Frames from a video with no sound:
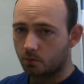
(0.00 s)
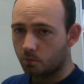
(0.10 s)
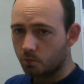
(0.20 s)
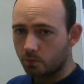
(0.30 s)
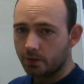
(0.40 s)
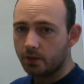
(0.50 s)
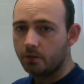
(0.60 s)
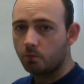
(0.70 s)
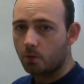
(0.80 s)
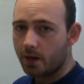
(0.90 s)

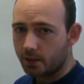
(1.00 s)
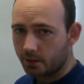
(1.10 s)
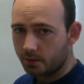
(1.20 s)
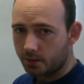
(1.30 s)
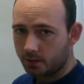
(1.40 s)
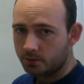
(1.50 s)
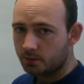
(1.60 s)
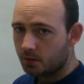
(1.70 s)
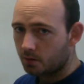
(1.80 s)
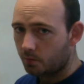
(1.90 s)
rewriting these.
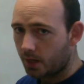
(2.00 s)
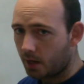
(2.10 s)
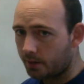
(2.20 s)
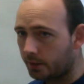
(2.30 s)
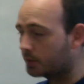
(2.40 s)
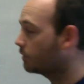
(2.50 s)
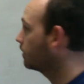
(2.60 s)
The way I like to